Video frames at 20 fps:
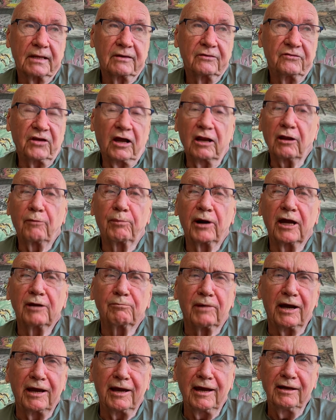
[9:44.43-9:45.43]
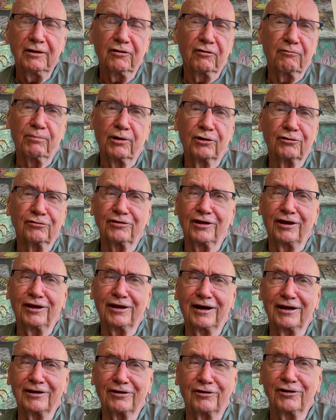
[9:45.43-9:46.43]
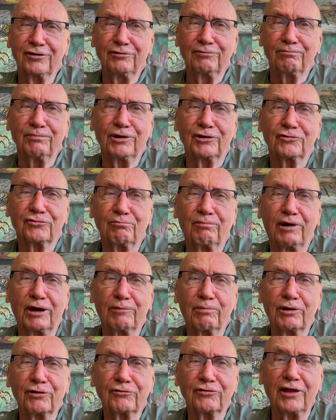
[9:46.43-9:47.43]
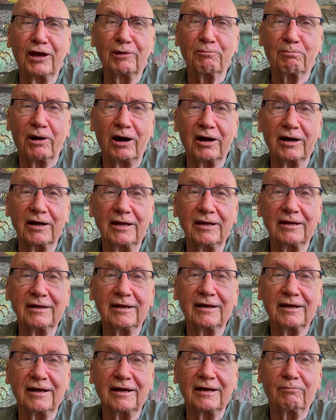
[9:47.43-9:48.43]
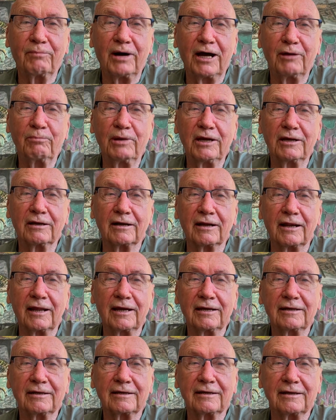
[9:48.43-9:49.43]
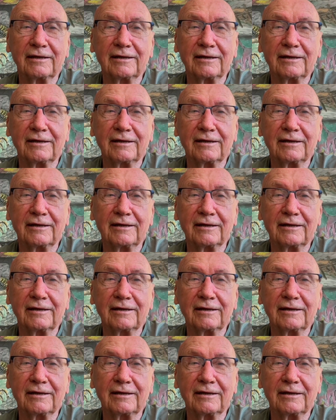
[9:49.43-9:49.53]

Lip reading: celebrate my 80th birthday. I couldn't miss my birthday party by being late